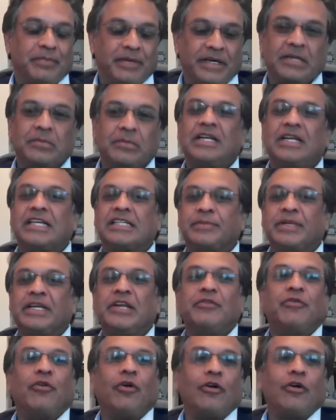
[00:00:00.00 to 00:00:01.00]
Piramal has
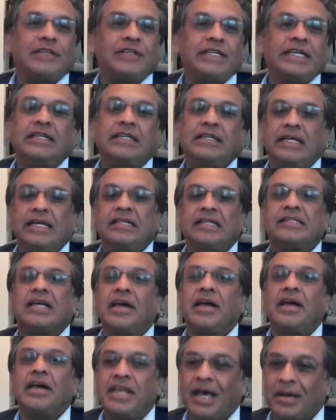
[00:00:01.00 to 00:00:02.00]
been involved in,
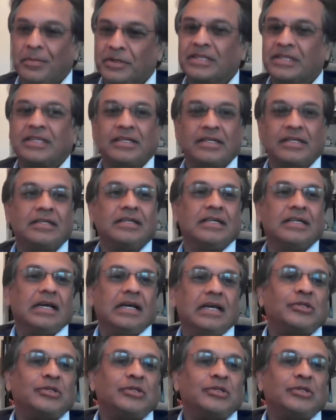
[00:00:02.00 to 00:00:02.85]
is Annamrita.